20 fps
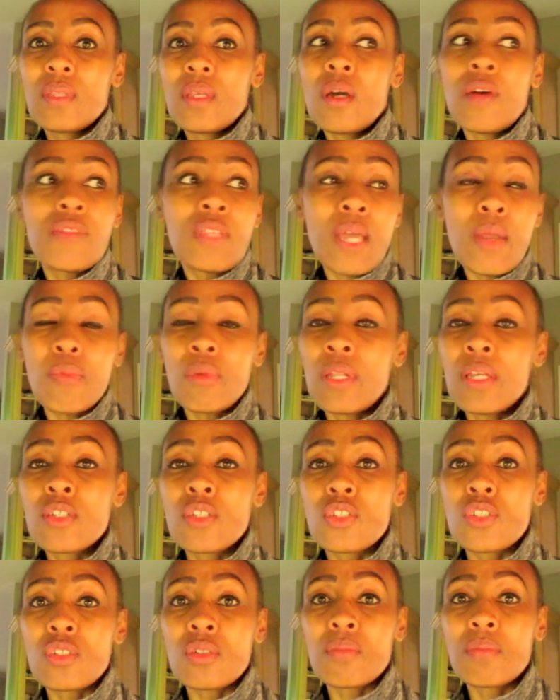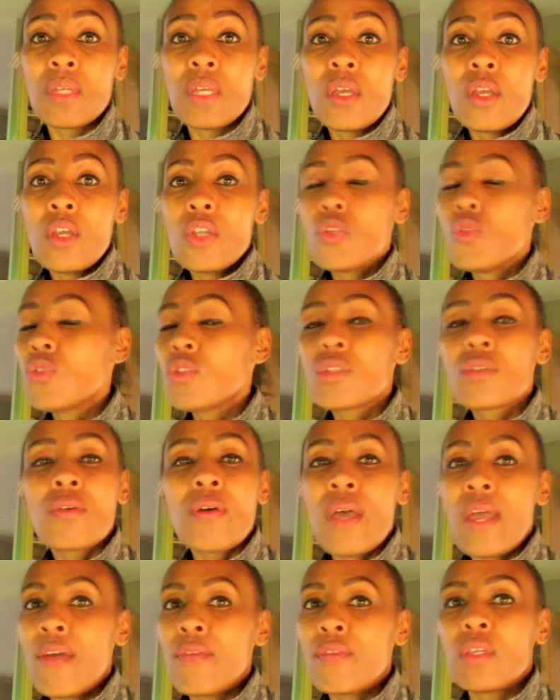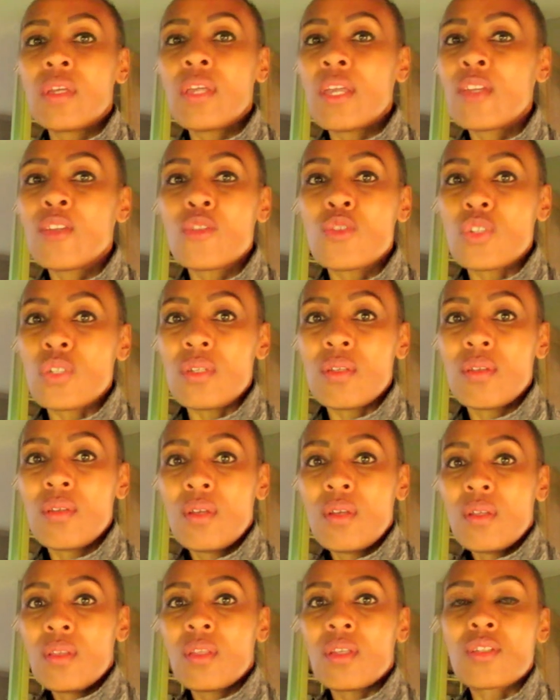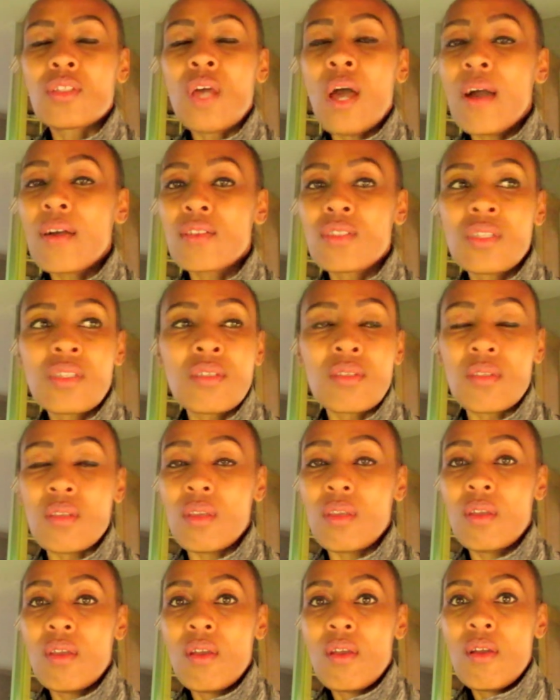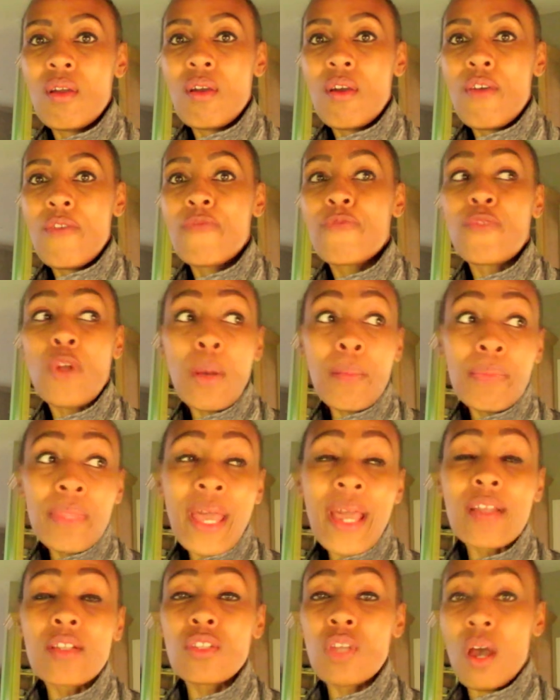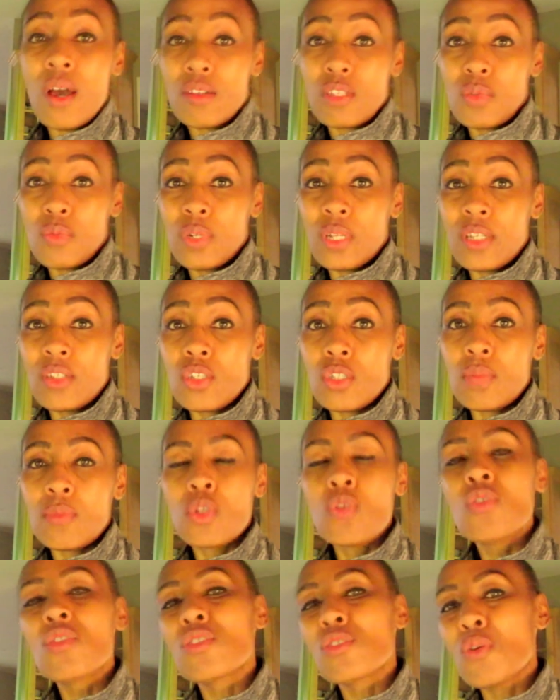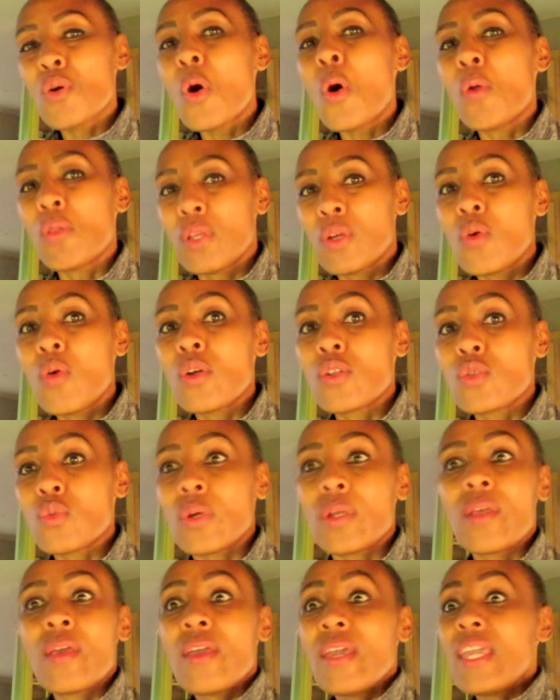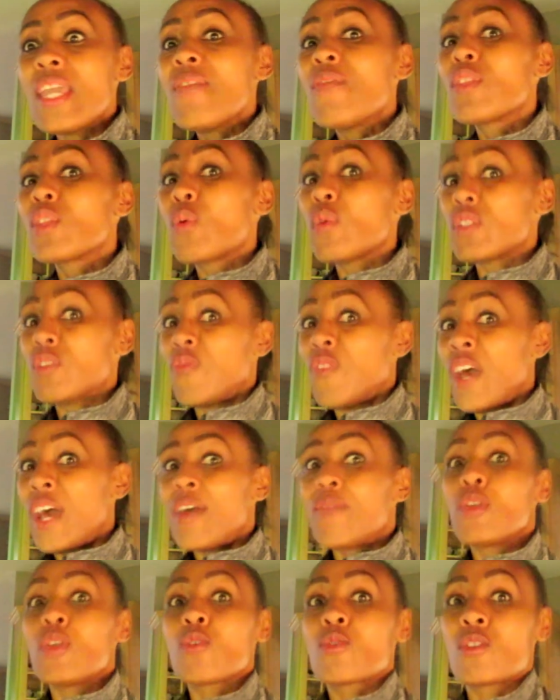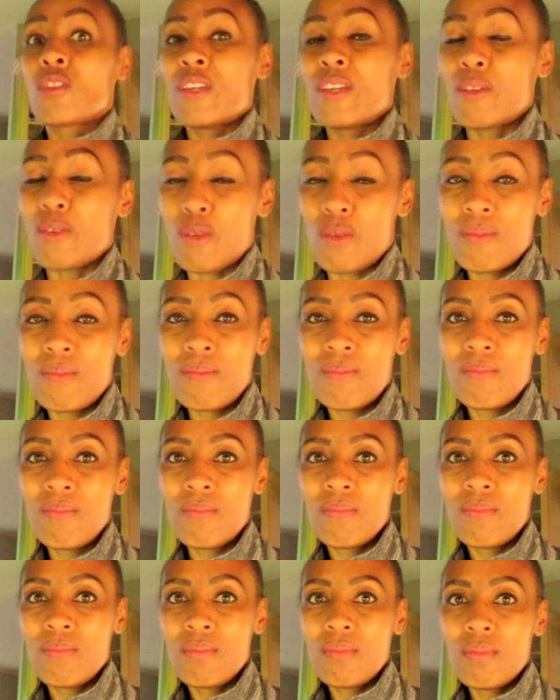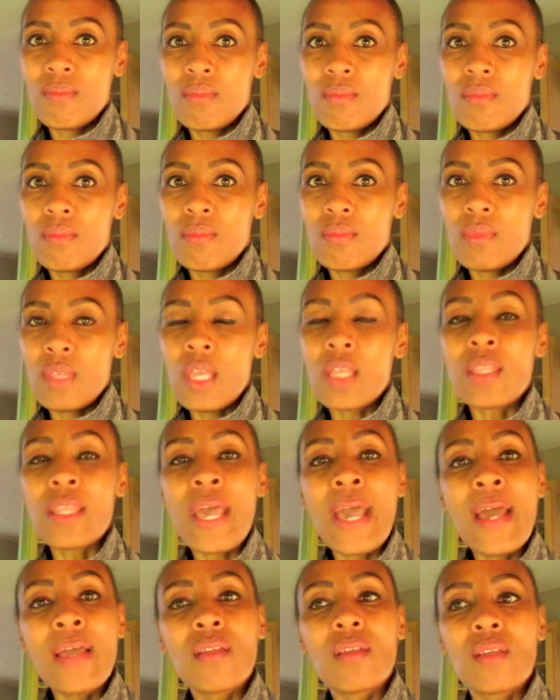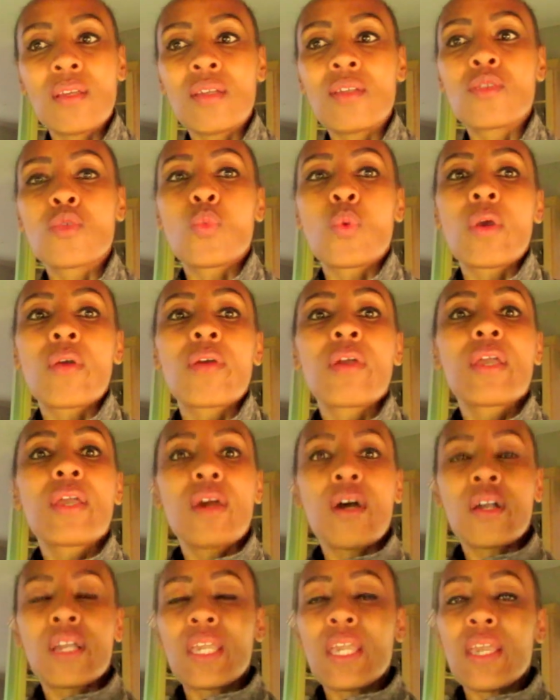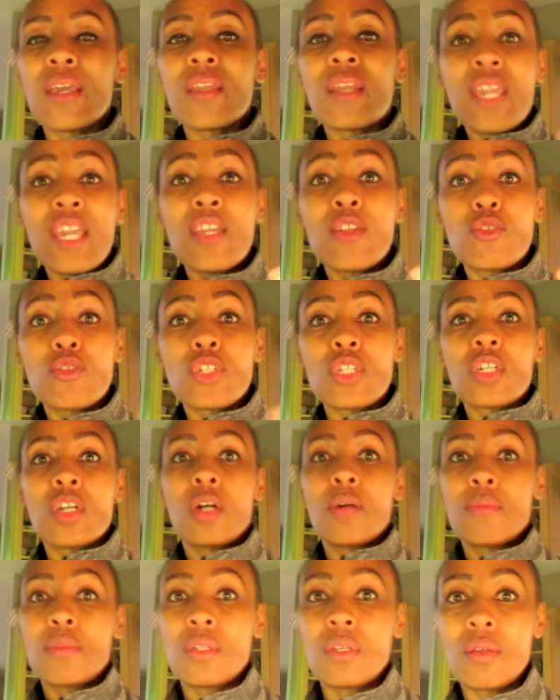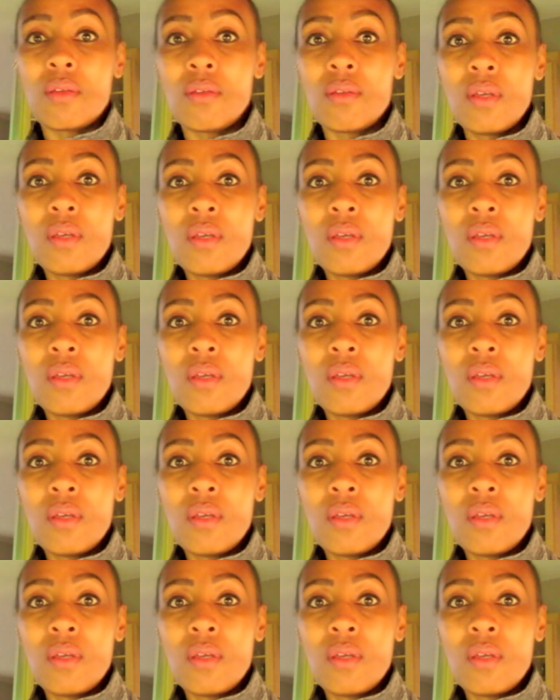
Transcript: of that relationship. You still have the energy, the toxicity from that toxic relationship. You're still holding on to it, even though it's five years later. And that is where, again, energy comes in.